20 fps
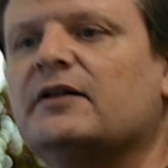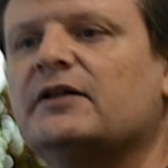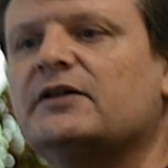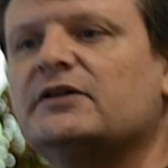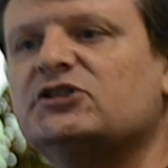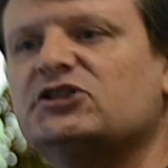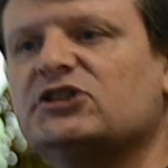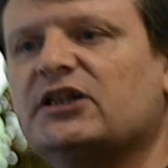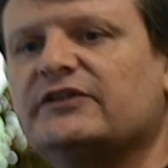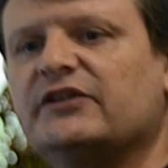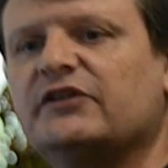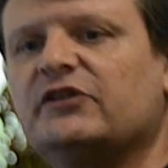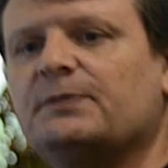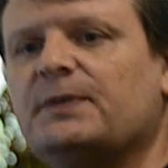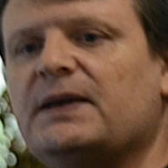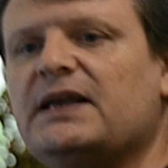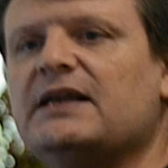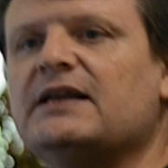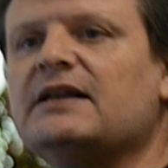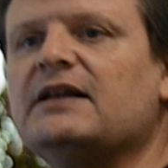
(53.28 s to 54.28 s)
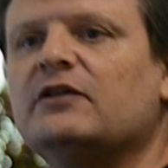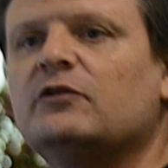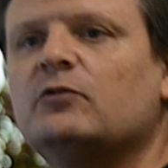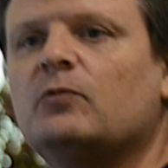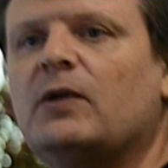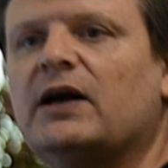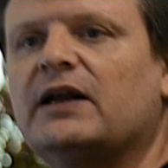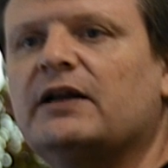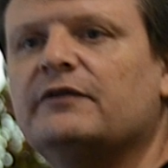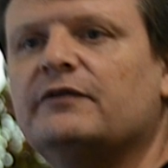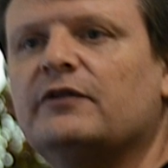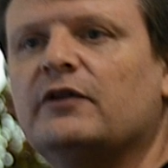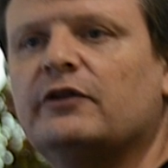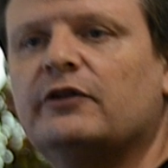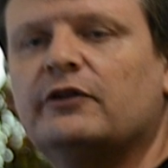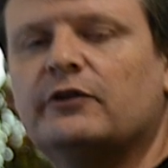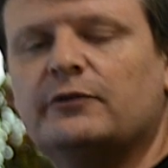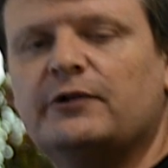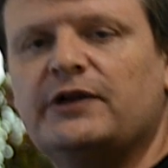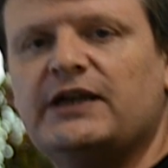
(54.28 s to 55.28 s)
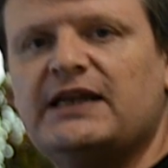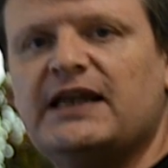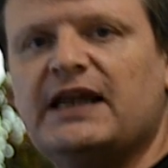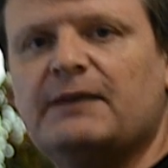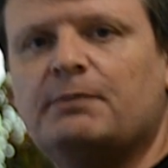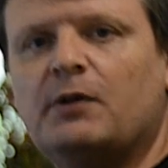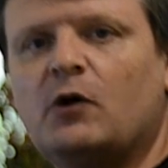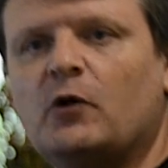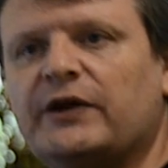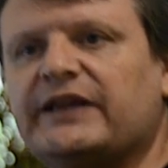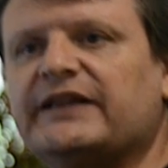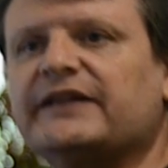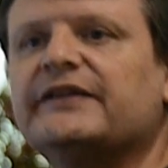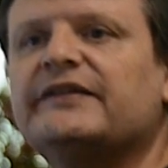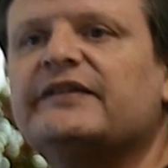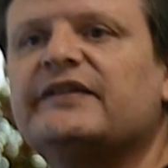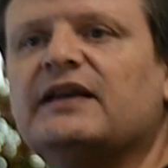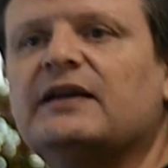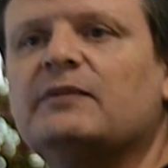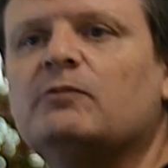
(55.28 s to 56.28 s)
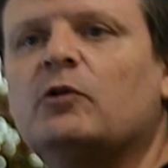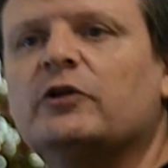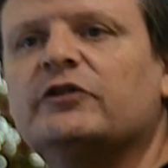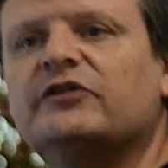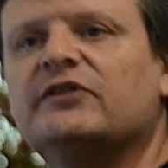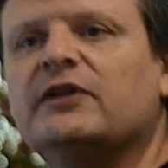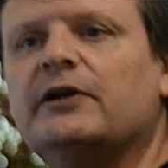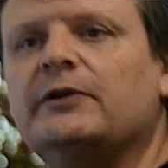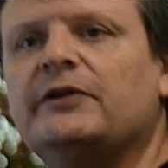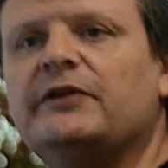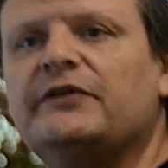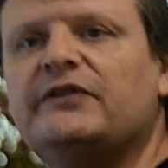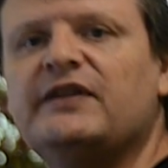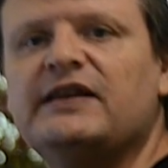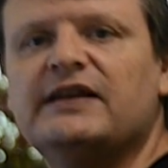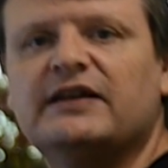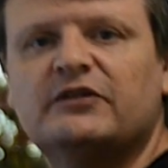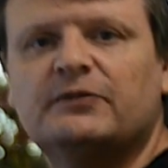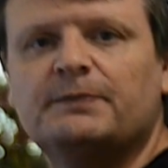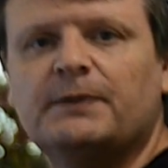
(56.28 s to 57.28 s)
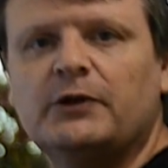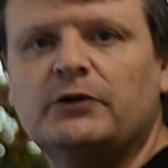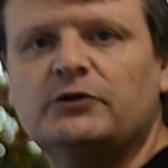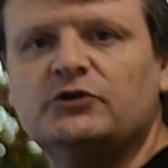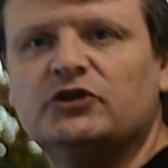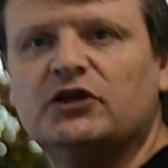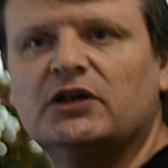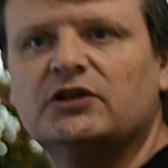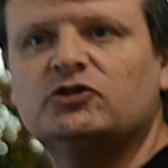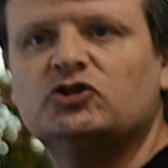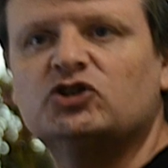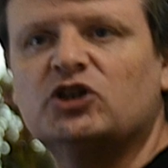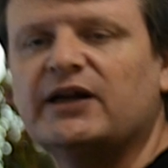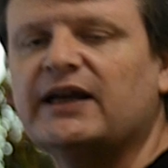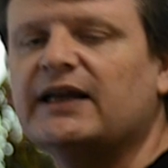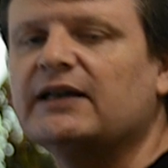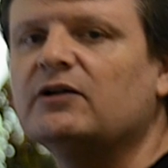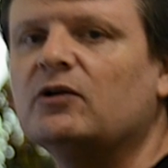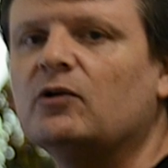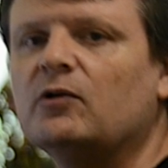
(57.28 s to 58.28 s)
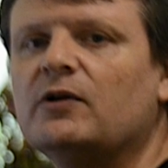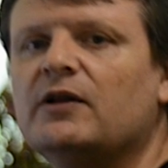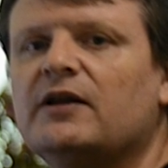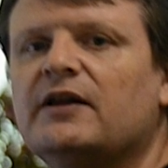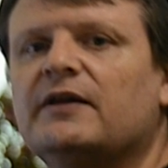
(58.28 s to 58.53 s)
Shutter speed is one of the 3 points in what's known as the exposure triangle.